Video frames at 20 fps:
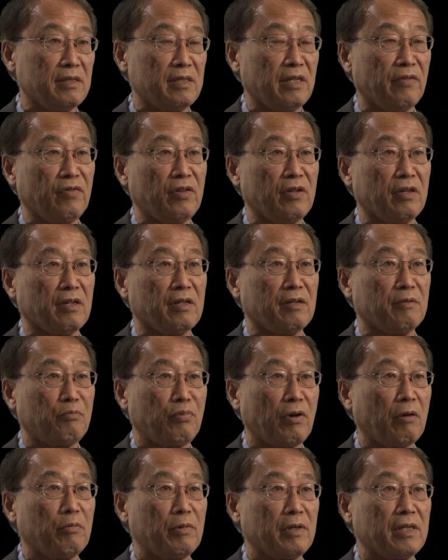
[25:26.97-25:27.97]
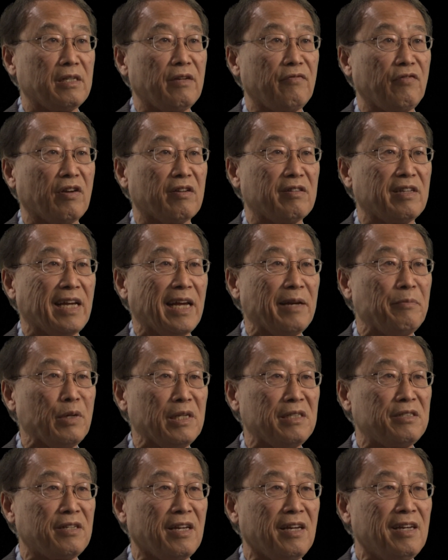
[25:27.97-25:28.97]
if you're the
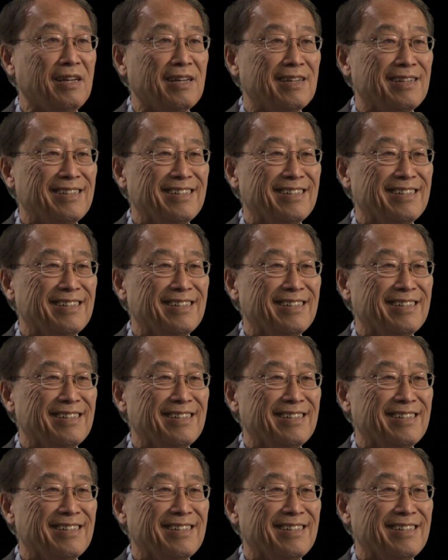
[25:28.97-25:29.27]
ABC.